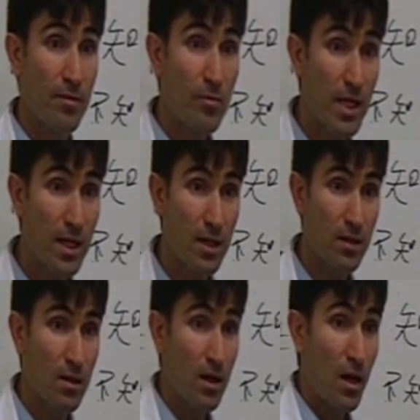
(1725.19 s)

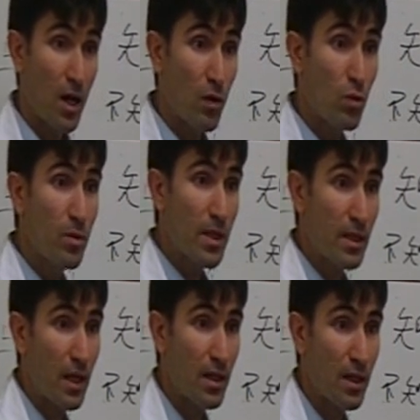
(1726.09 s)
Meaning, a woman
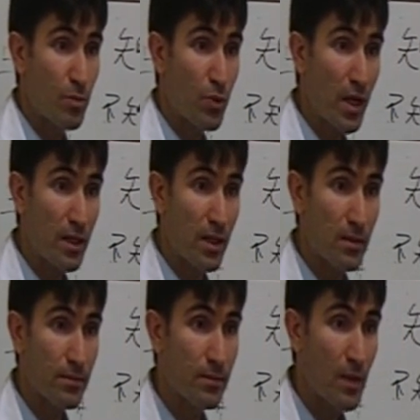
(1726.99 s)
can get pregnant.
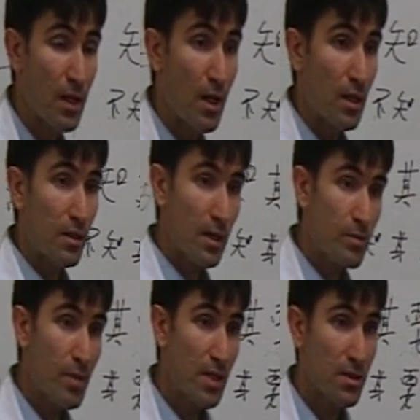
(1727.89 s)
That
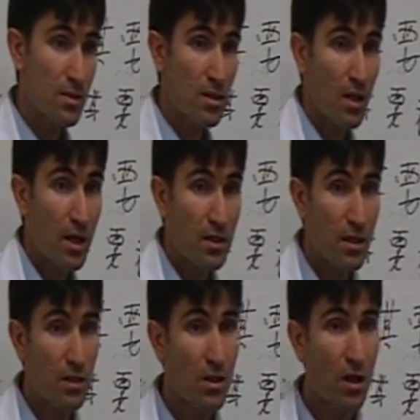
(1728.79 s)
means
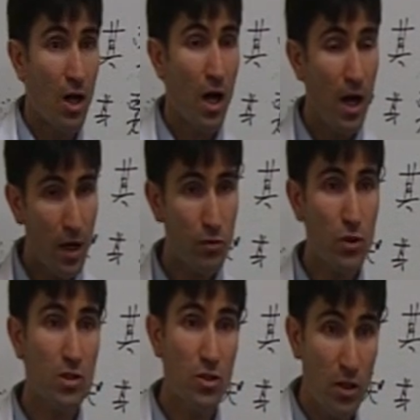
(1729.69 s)
that
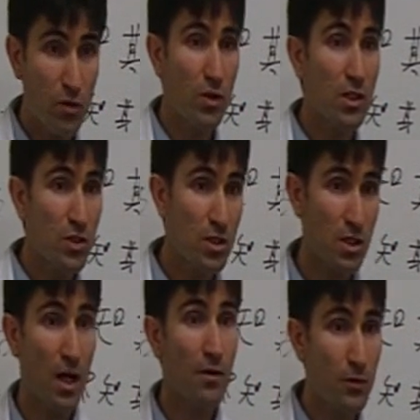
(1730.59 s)
100 generations
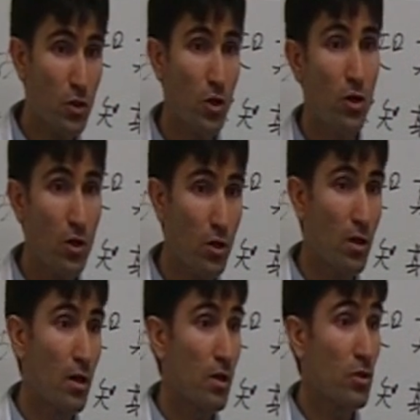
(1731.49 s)
after her
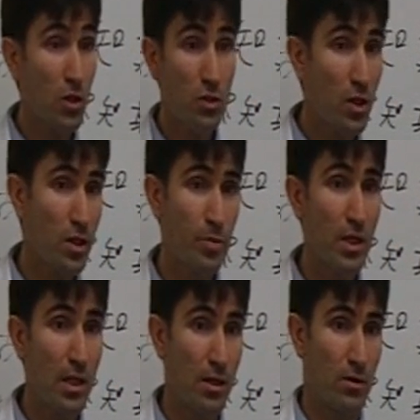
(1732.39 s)
not gonna be
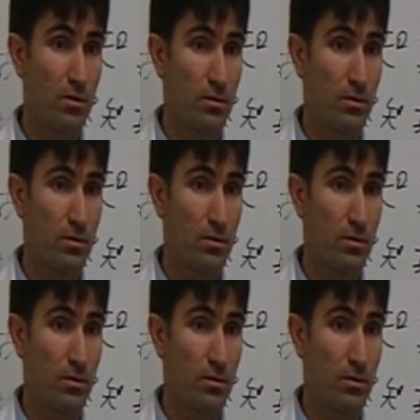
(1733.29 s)
here.